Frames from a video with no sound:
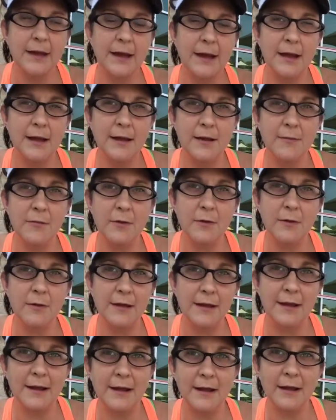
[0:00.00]

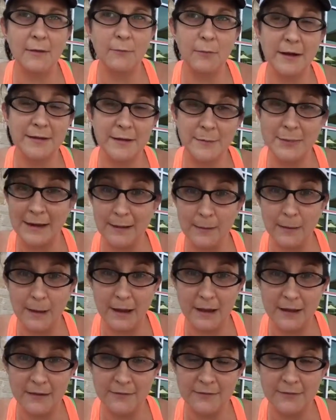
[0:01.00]

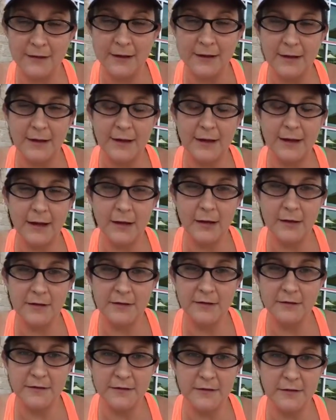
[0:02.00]
Live
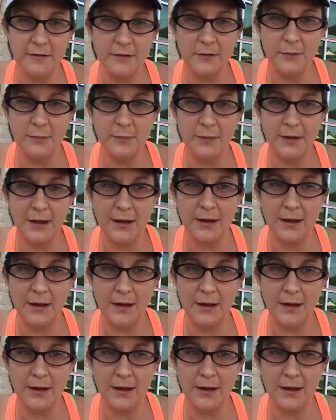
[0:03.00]
on YouTube.